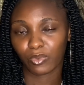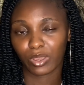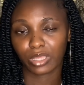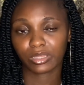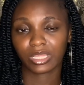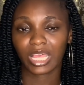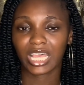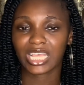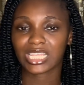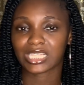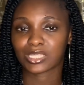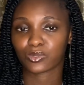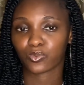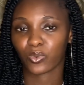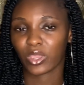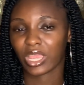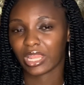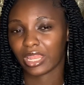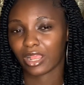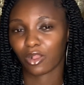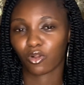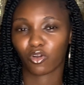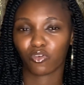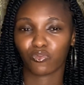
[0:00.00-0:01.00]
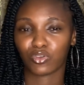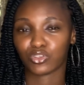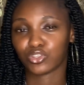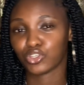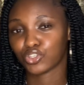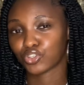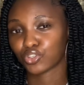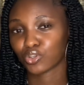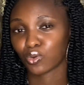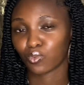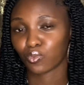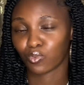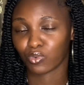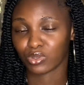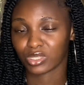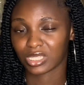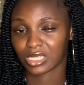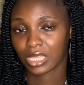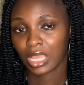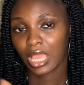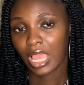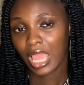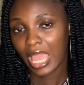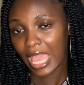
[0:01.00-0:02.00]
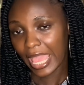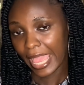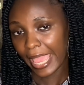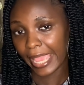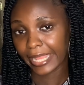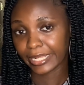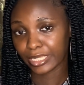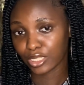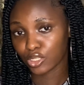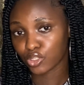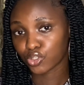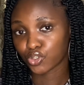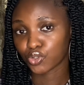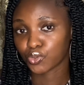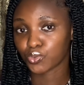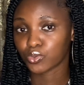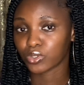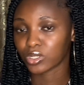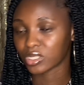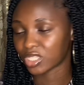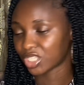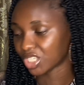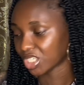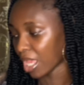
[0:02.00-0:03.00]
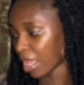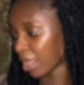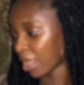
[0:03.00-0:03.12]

that's where their conversation was heading towards. I